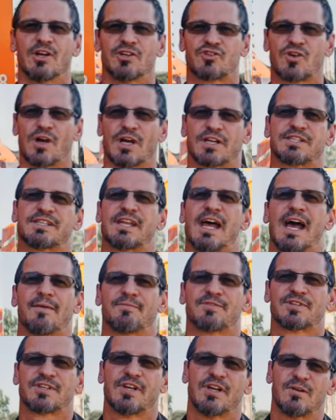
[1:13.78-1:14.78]
truck
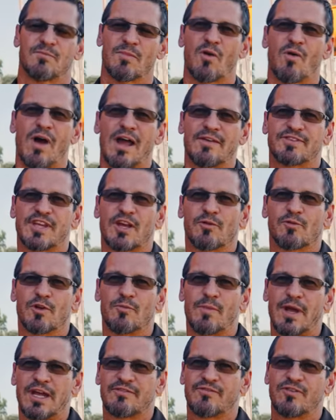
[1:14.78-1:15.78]
stops. My wife's able to
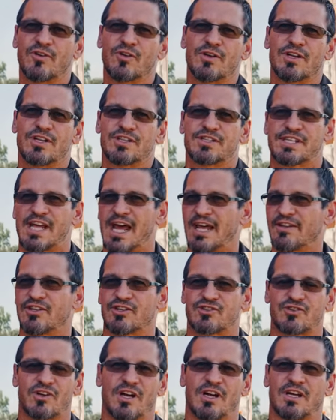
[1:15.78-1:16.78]
make food inside
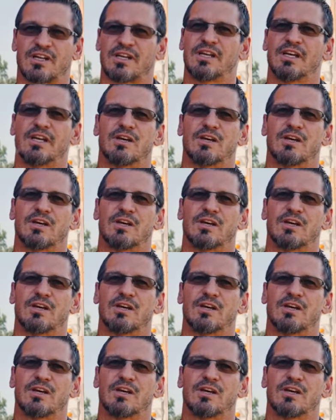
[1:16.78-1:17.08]
the truck.